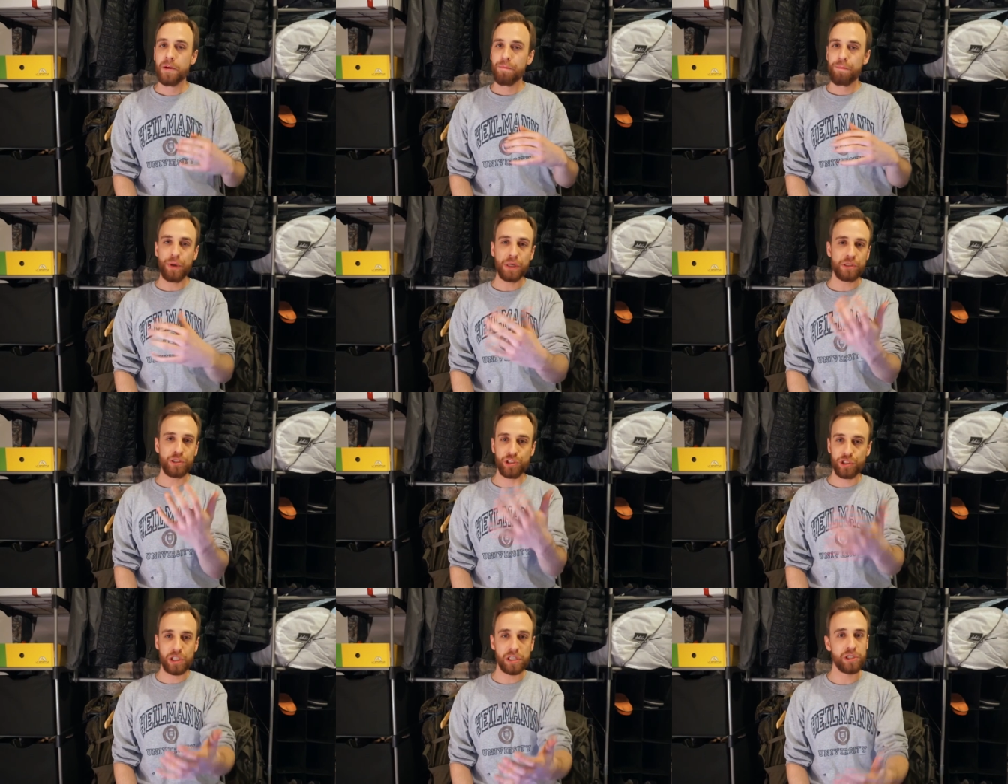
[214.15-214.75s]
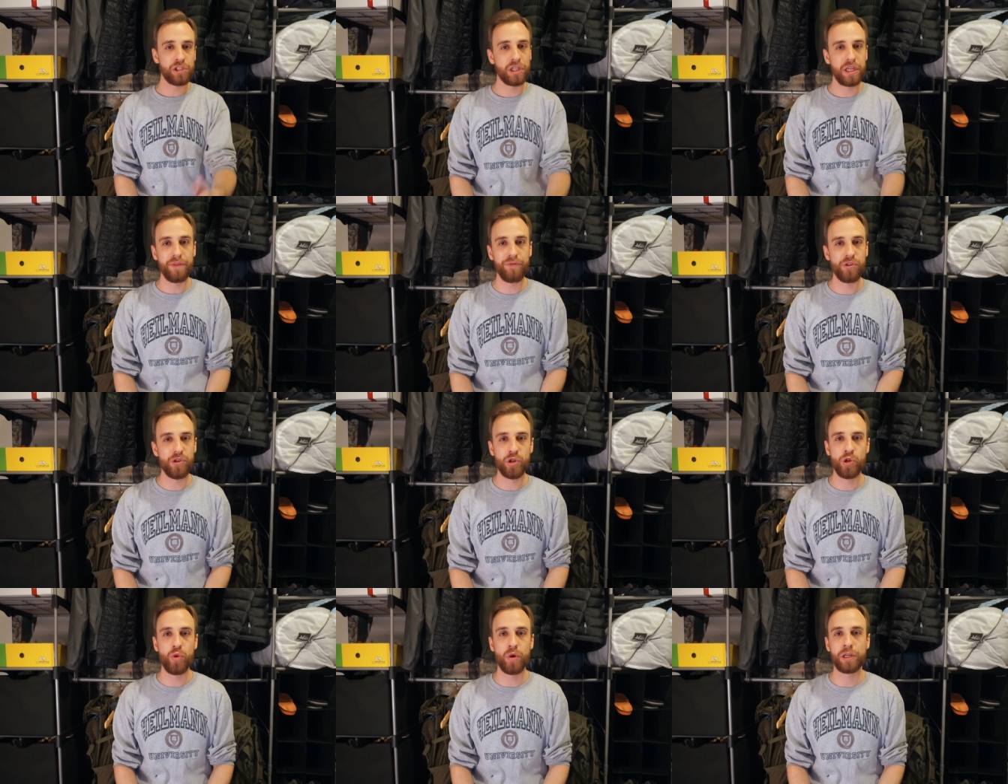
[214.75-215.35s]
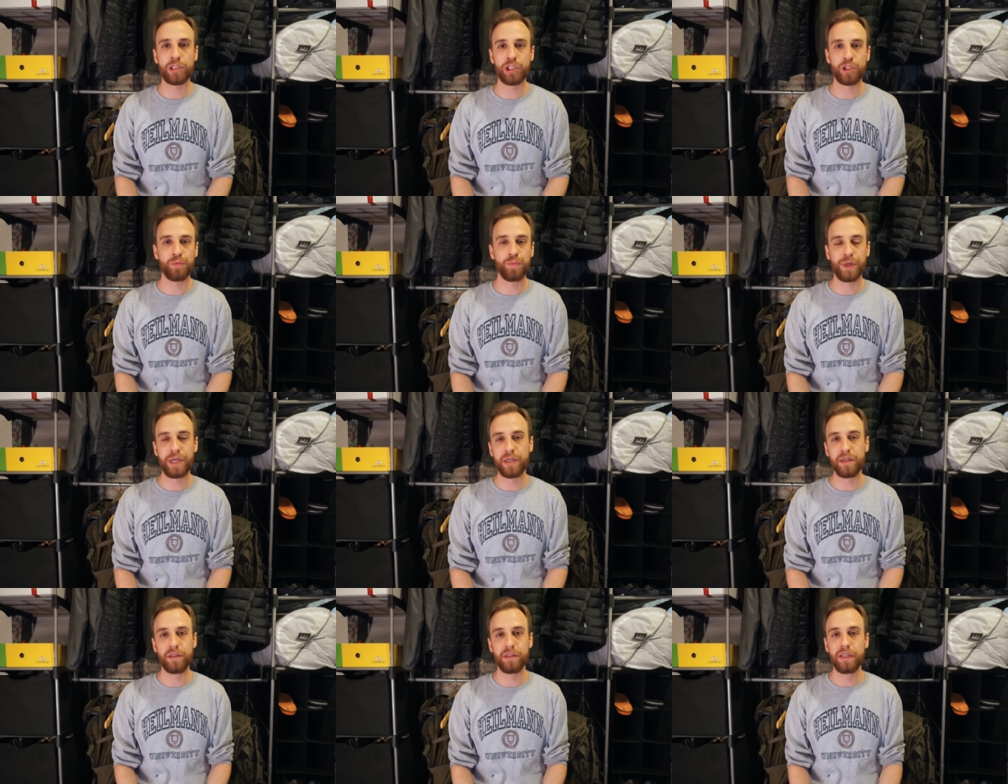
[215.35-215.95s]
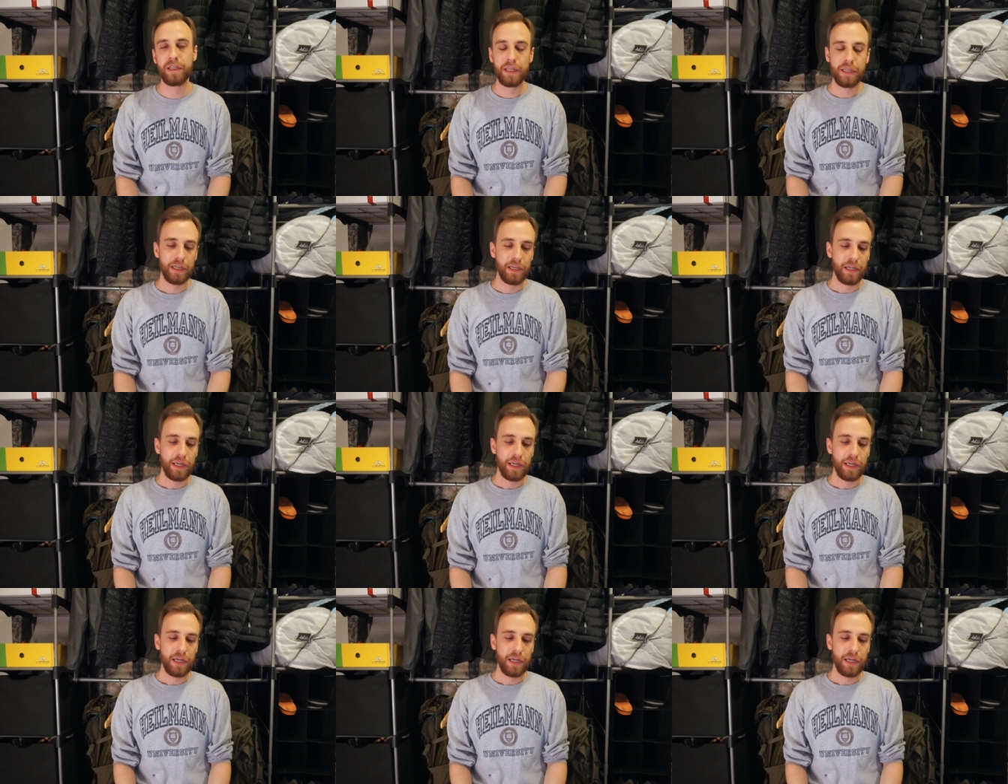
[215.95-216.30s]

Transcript: But to just give you a quick spiel,